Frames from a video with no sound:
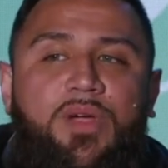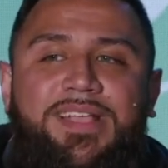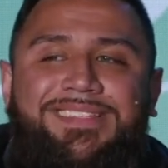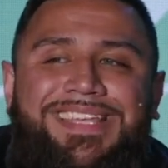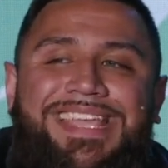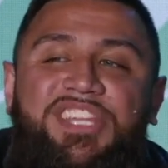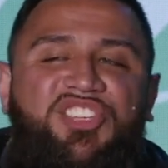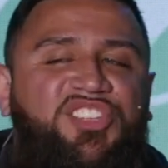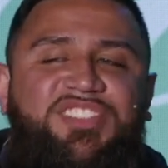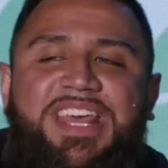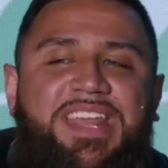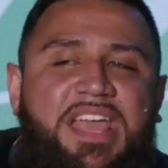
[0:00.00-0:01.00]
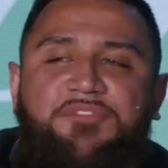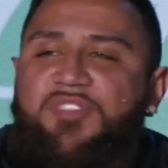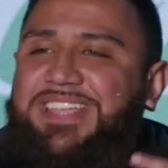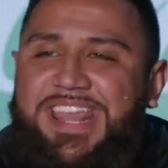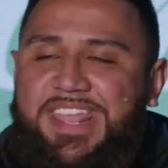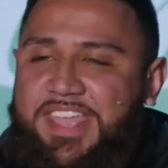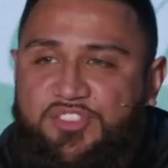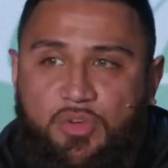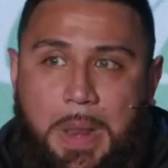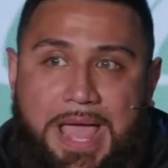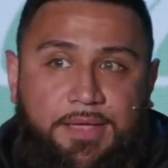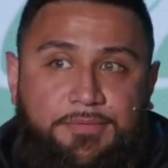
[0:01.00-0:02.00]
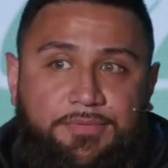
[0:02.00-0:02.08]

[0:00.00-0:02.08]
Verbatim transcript: It's like he just said it and forget it in your life.